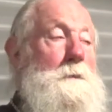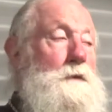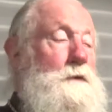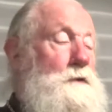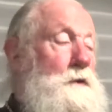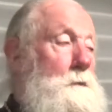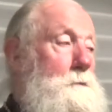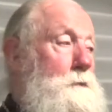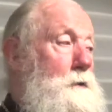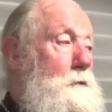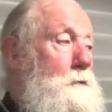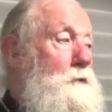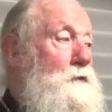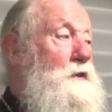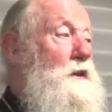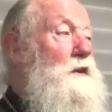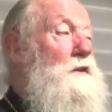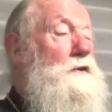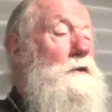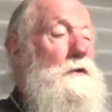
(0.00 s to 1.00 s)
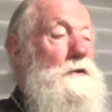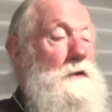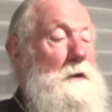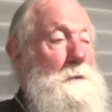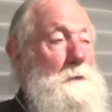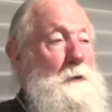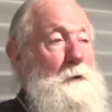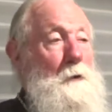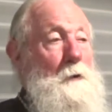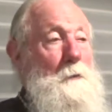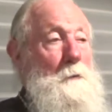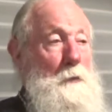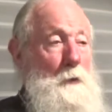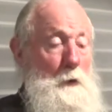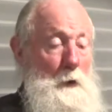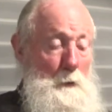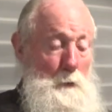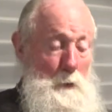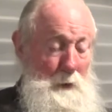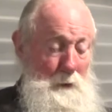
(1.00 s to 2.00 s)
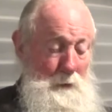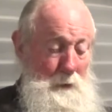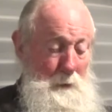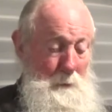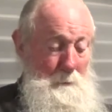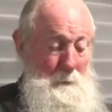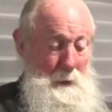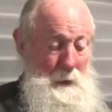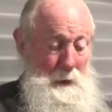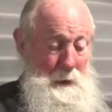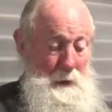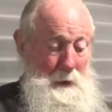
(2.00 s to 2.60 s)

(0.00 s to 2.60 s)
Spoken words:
a six or seven-year-old boy with him.